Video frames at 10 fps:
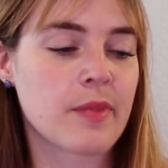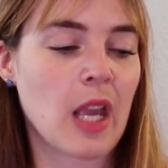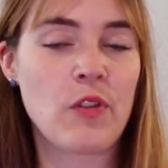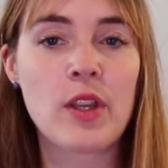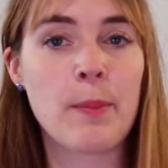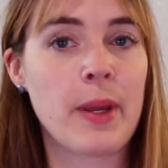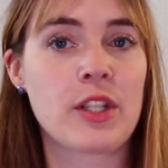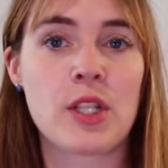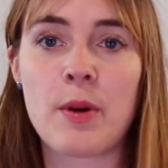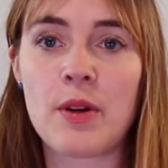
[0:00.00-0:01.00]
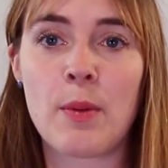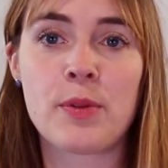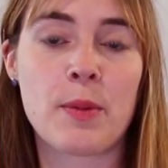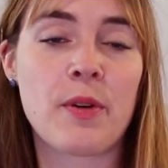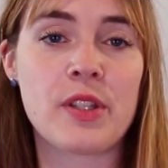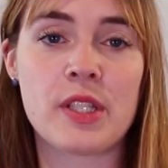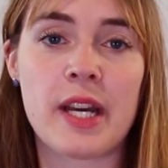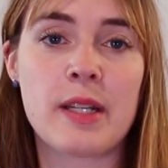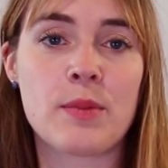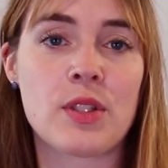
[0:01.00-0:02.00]
if you can pick up some of these
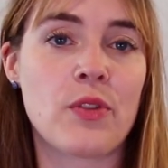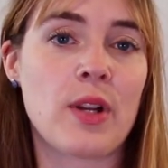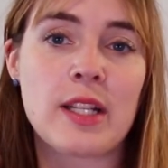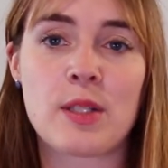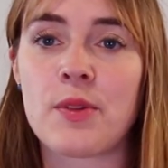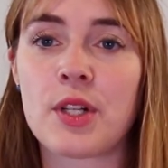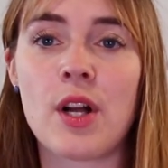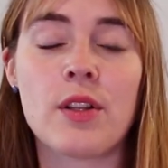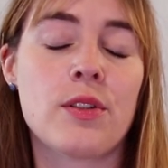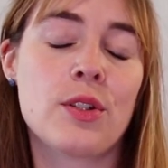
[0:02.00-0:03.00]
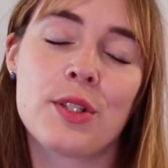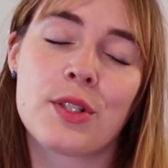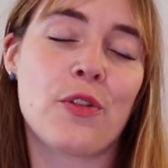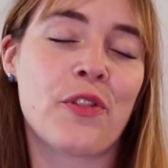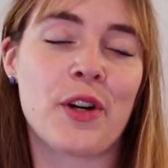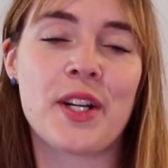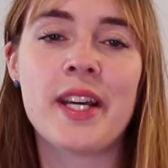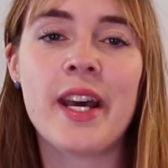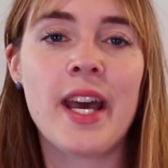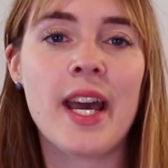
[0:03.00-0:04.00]
items, if you like some of the colors, just go for it.
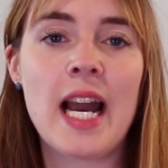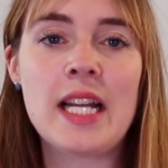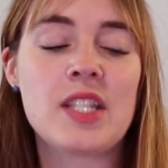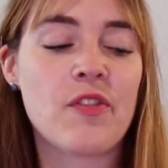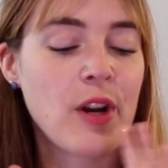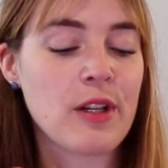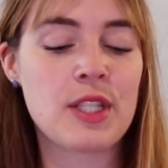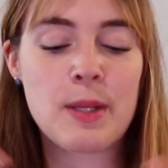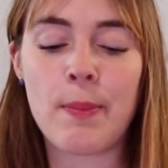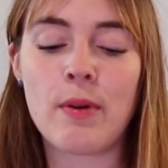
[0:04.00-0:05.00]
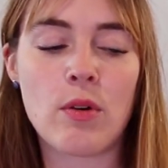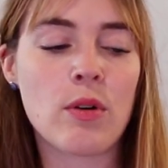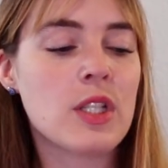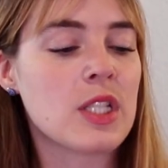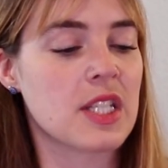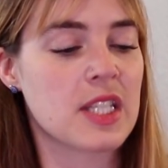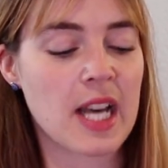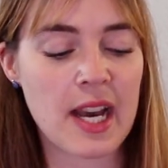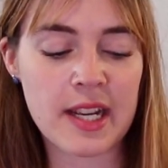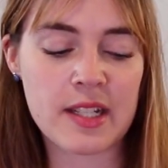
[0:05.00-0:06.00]
It's a very simple
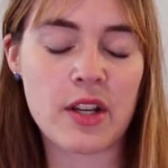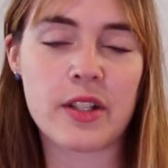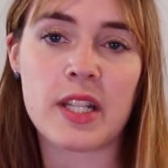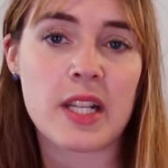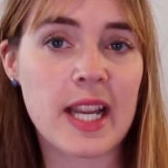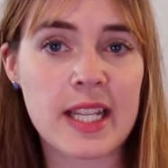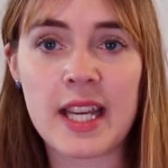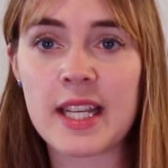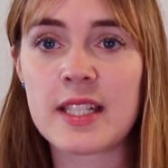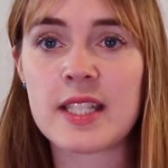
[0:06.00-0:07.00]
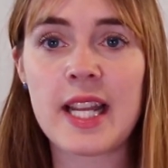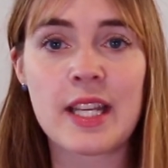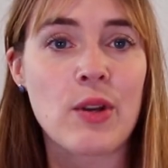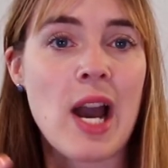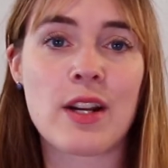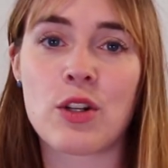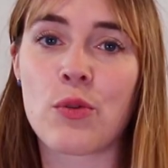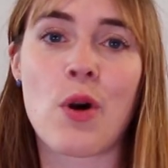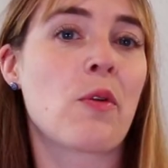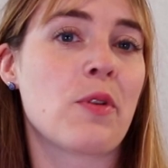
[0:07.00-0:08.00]
design on the leggings, like you can't go
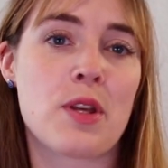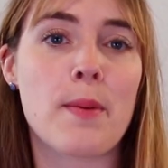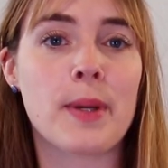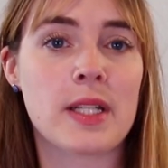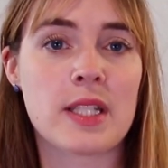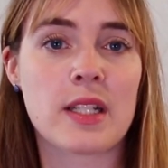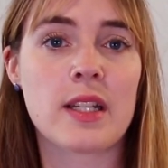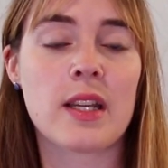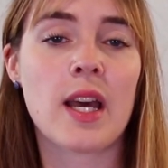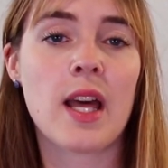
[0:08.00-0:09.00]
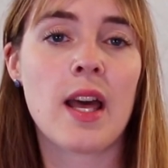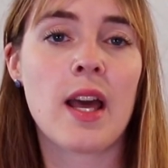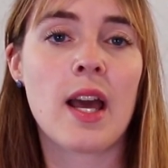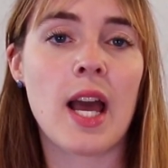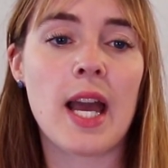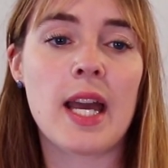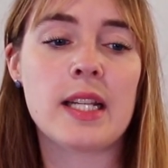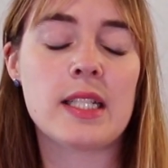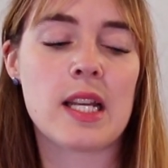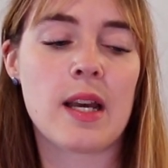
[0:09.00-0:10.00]
wrong with them basically.
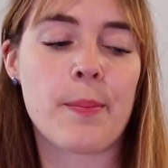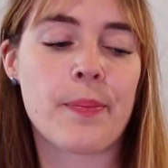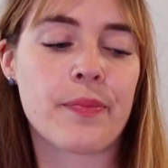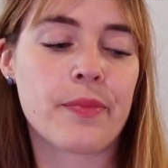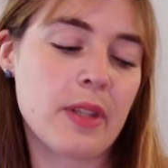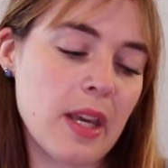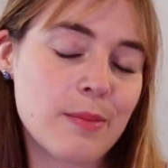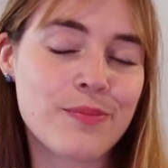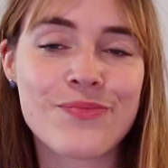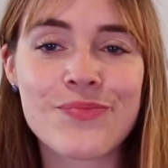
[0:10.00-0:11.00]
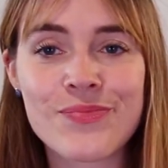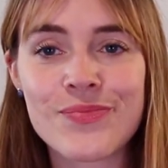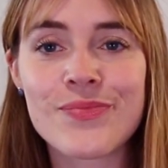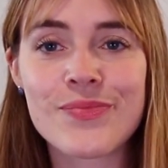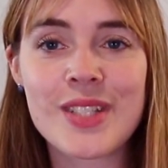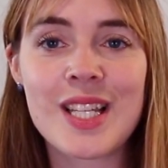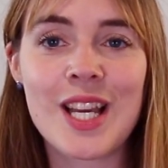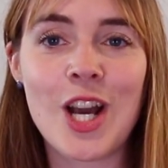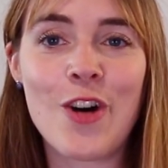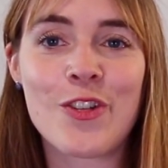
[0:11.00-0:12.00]
And yeah,
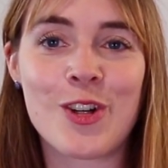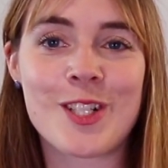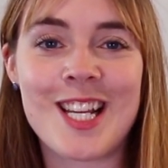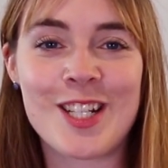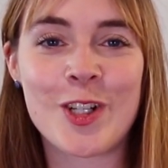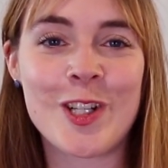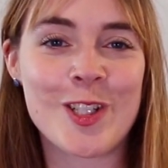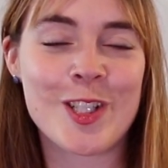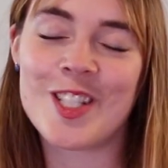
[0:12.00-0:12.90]
of course, lighter colors